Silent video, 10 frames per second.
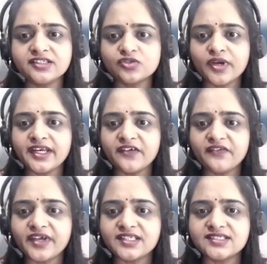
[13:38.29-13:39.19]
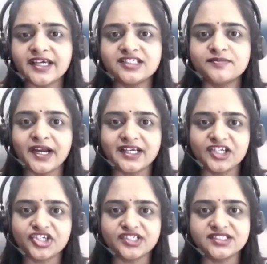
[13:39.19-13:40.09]
no any fixed size
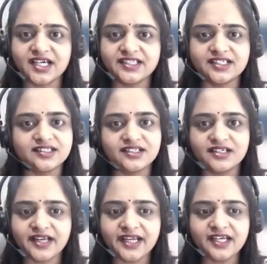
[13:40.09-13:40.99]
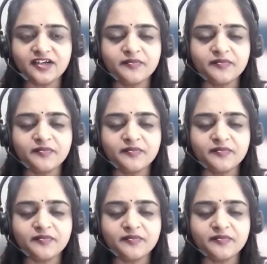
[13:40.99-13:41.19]
partitions are there right